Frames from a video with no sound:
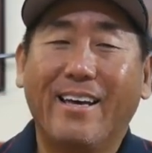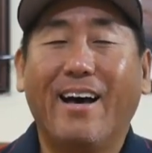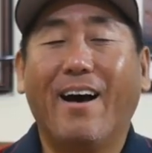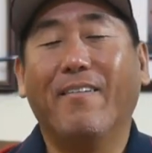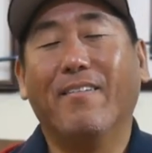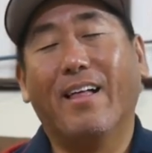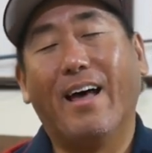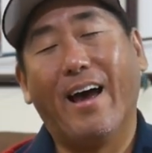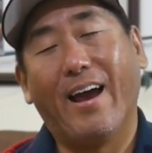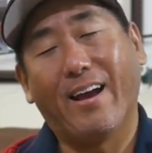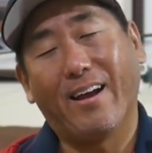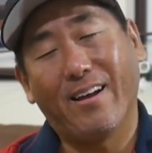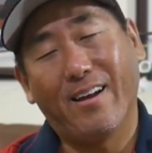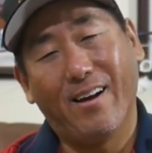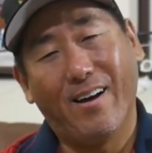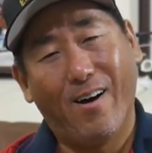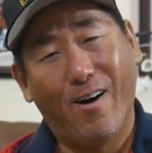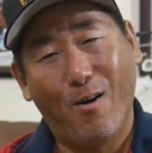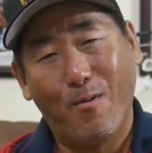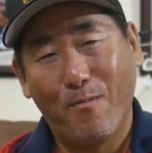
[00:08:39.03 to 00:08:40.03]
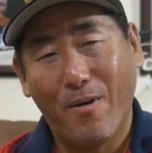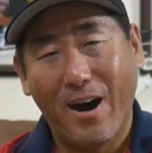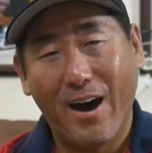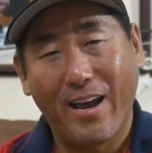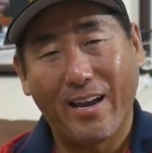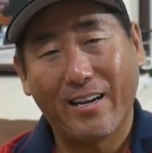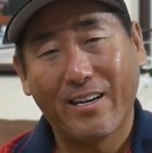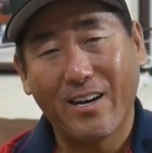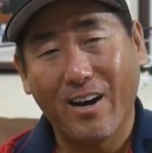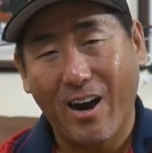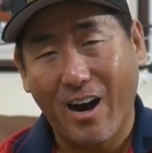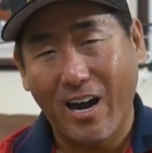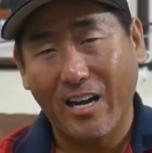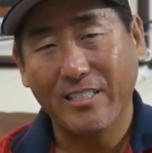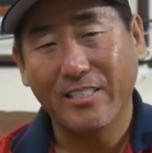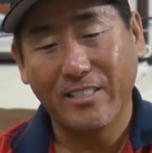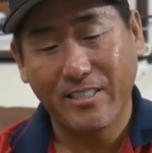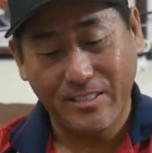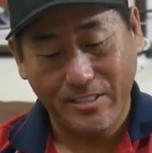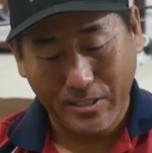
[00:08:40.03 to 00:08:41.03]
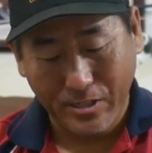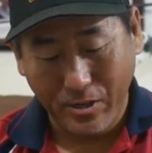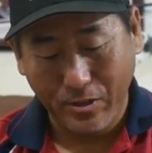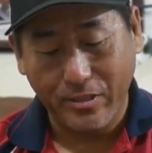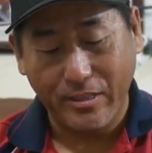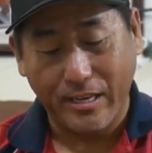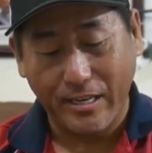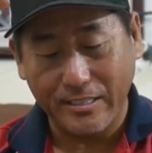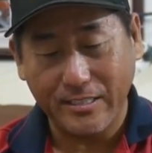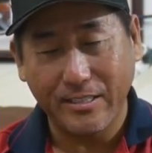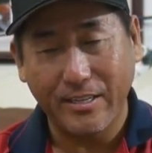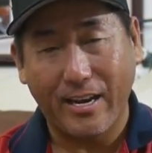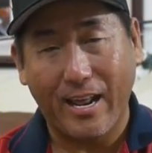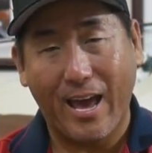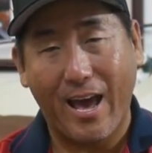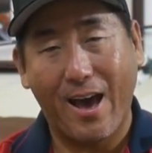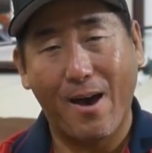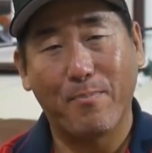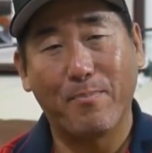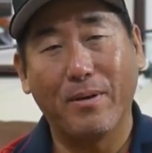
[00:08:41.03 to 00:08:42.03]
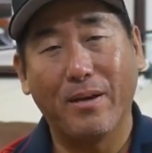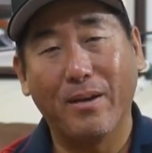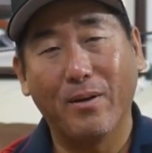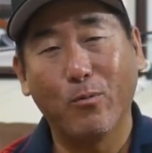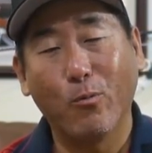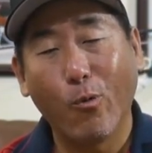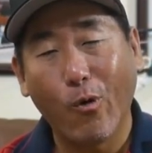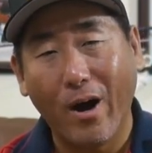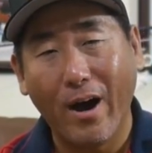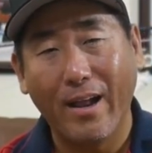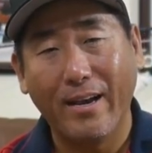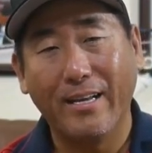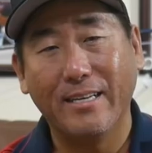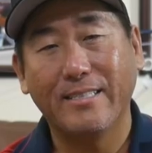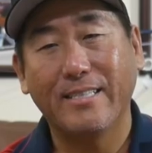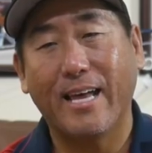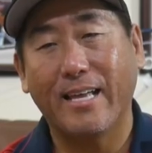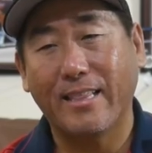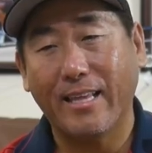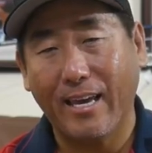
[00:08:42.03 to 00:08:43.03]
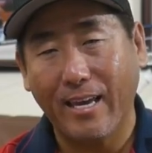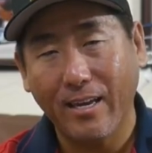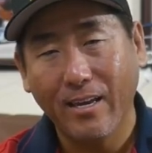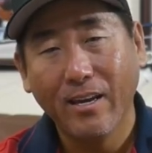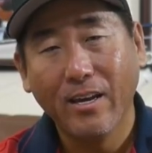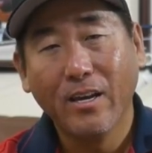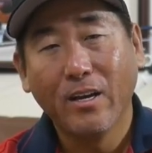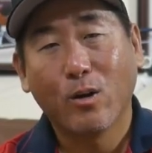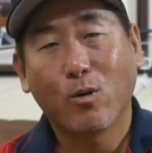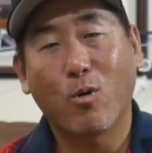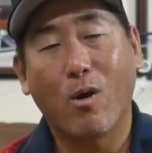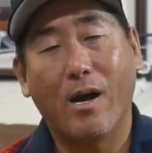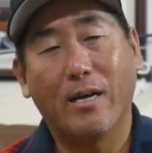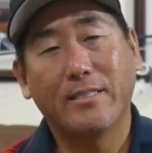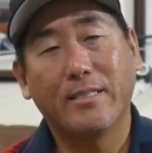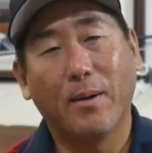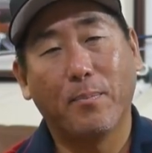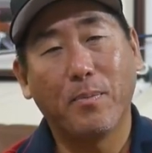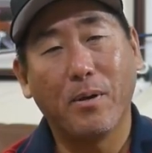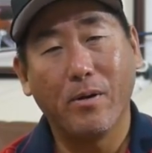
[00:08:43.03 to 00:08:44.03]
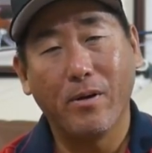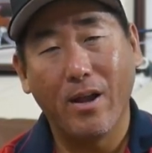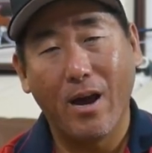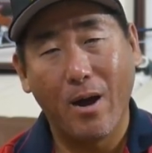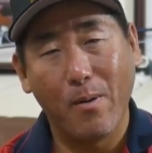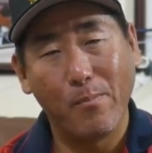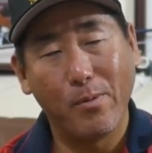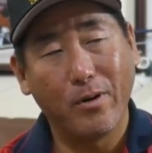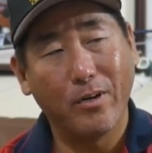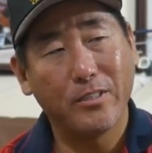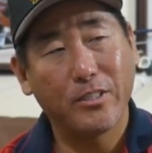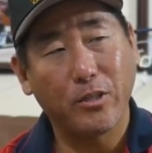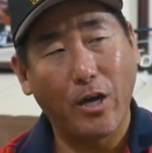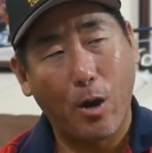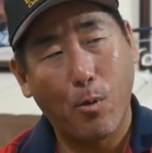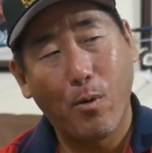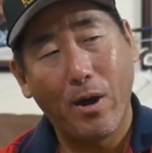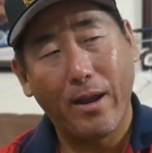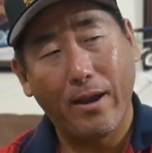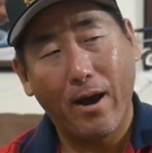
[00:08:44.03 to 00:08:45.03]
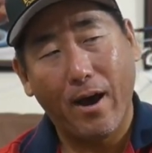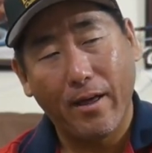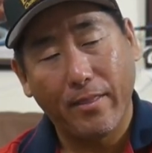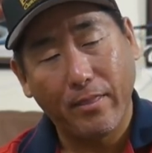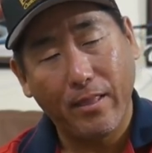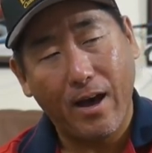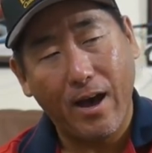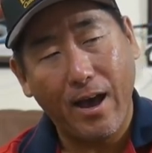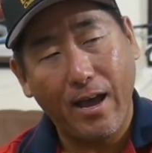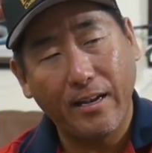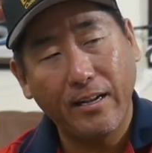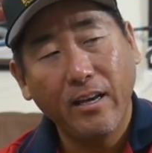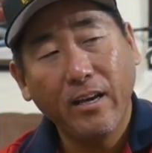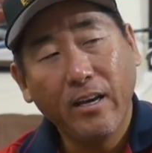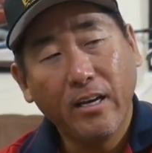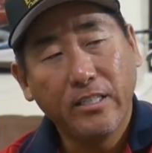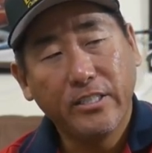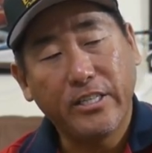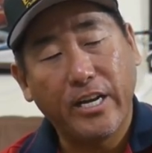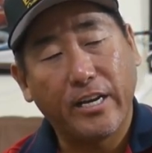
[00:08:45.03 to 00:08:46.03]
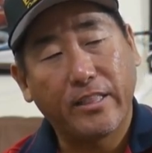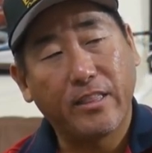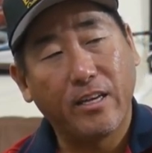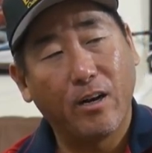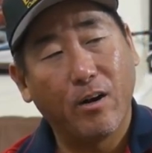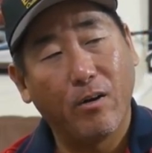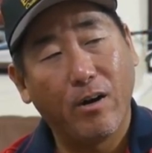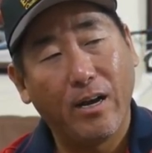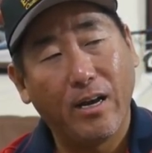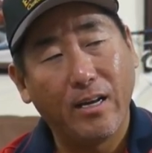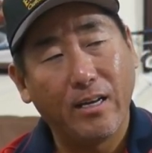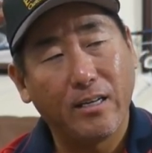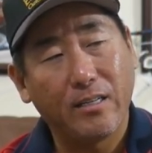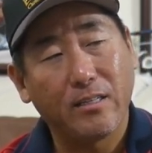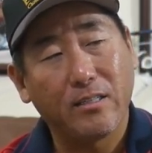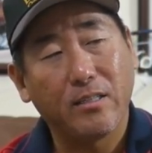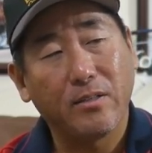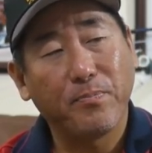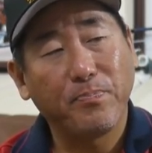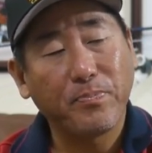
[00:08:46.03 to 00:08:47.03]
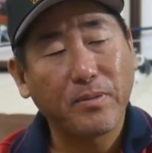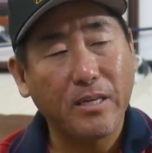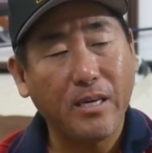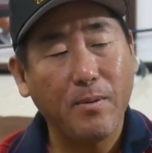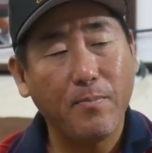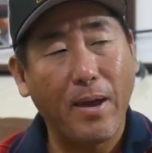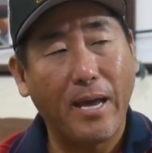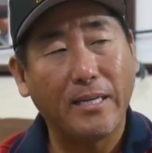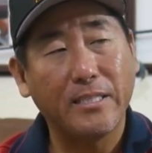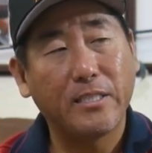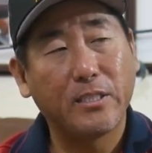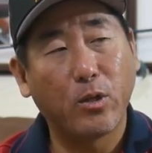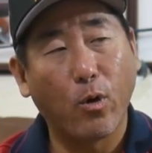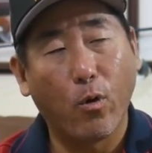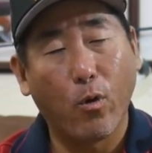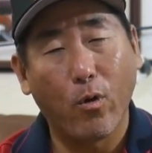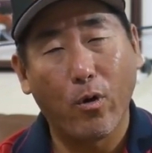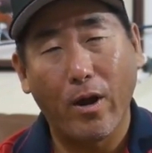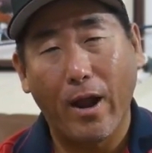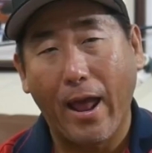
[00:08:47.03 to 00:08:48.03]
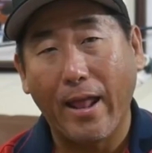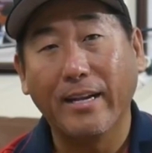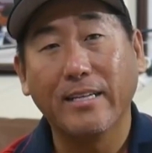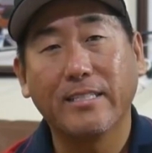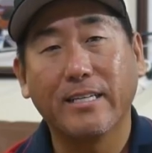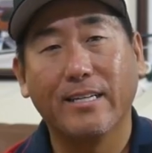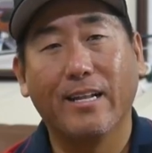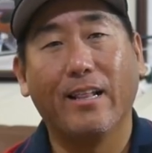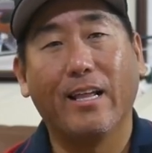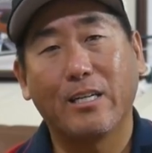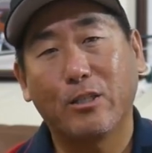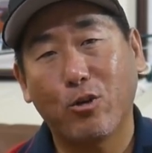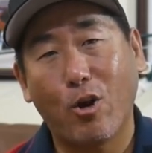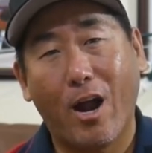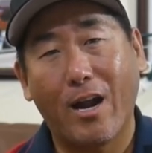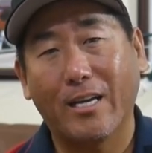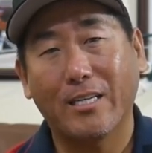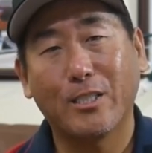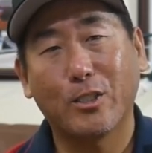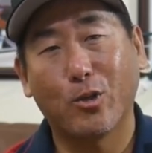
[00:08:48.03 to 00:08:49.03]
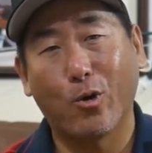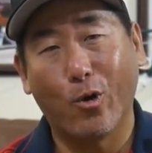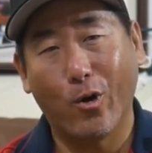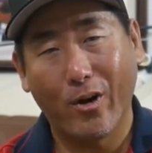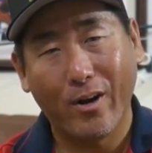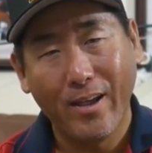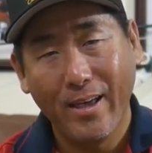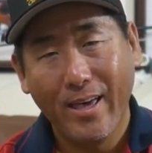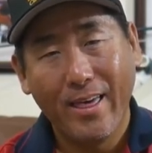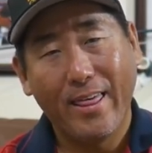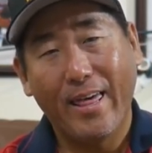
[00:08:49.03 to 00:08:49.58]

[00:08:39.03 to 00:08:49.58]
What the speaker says: I'm like, oh my gosh, two things could happen. One is that they crossed up their numbers. So I went online, checked their eBay store, and it's an electronic store.